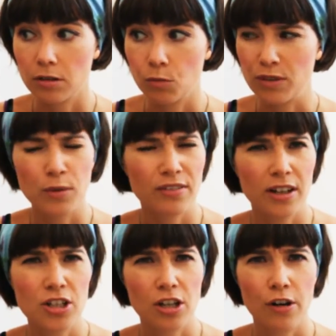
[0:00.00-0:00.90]
we've
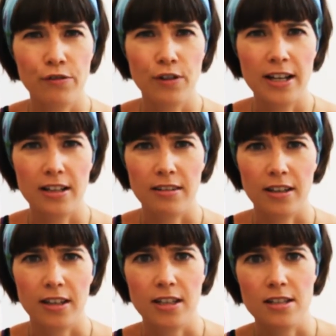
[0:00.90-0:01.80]
actually got a friend, I
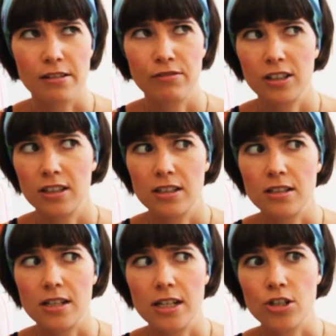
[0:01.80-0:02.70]
think he's living in
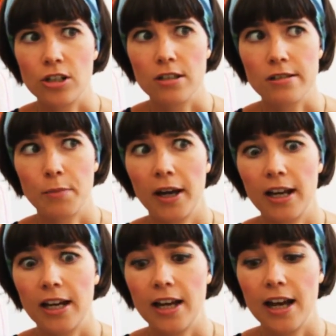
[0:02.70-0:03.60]
Indonesia, he's a pilot,